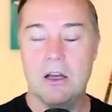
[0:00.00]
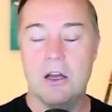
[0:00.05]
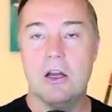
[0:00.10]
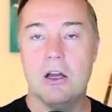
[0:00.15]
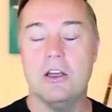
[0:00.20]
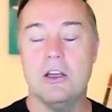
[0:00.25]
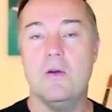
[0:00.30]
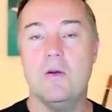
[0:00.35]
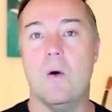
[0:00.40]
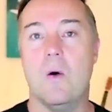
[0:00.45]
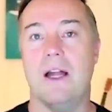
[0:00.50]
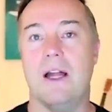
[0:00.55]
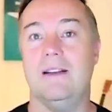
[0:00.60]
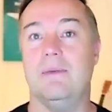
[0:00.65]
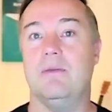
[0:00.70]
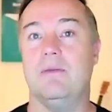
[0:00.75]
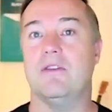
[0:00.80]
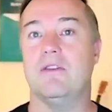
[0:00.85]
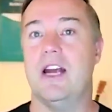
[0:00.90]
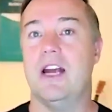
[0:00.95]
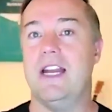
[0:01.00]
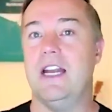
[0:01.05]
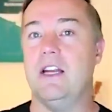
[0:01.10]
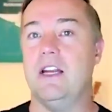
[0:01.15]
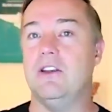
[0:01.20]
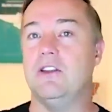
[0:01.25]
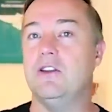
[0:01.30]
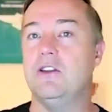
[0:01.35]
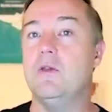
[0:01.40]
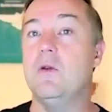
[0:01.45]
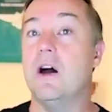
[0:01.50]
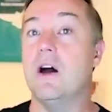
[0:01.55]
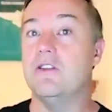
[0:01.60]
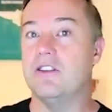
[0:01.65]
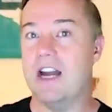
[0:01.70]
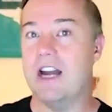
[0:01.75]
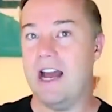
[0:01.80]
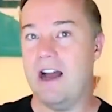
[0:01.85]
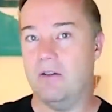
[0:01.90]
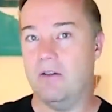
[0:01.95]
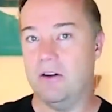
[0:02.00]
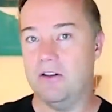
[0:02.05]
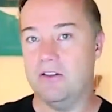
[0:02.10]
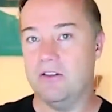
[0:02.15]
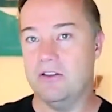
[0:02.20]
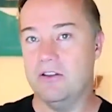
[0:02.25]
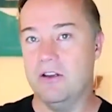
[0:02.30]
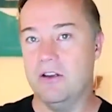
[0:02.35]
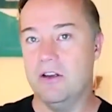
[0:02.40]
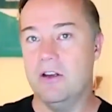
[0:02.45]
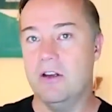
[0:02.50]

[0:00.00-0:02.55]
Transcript: you wind up creating 200 hours